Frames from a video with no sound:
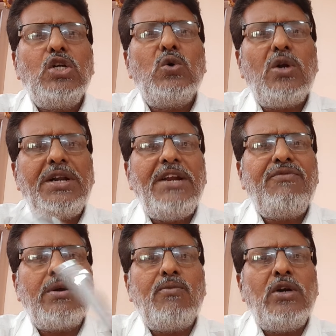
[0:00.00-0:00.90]
rotate
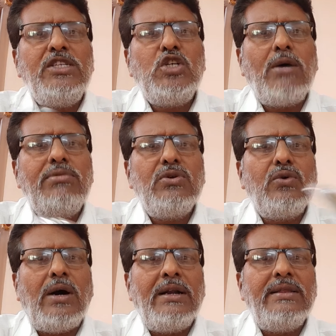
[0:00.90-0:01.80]
from one job
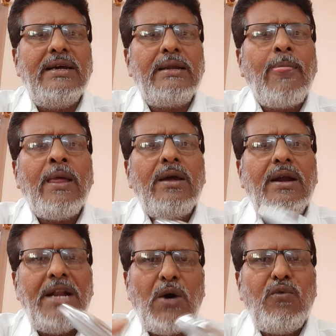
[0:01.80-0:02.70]
to another
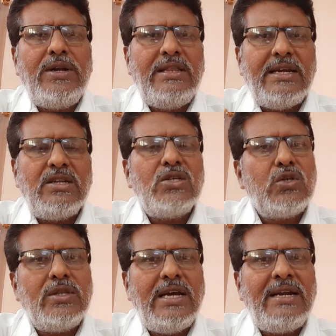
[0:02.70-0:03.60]
now and then,
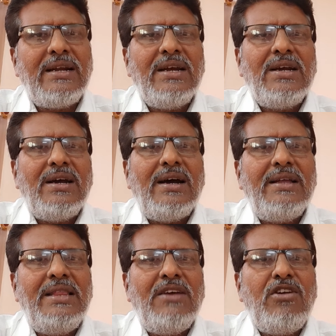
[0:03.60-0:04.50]
so
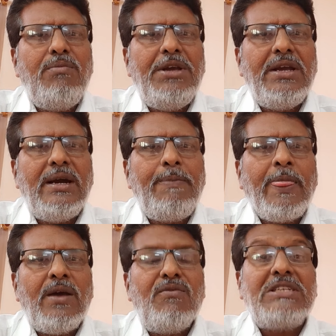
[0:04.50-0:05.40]
that they will be a
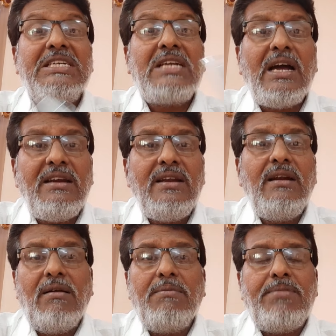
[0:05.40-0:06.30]

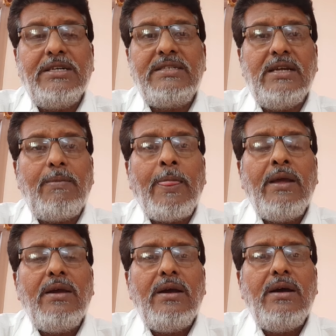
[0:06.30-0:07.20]
versatile person.
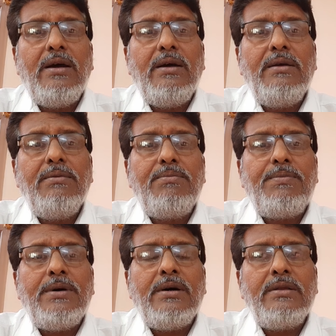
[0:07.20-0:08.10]

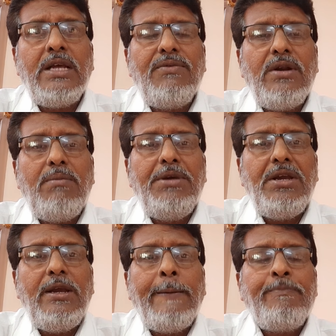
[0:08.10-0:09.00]
They will
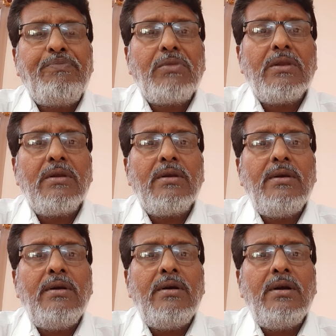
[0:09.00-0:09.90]
be
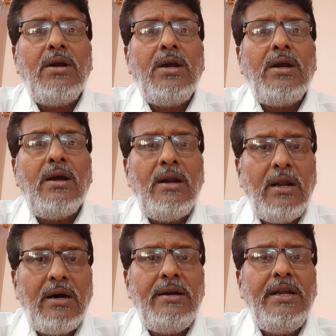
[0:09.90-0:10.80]

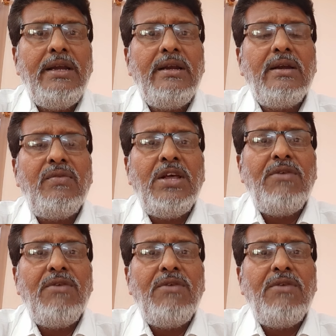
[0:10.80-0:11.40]
learning, they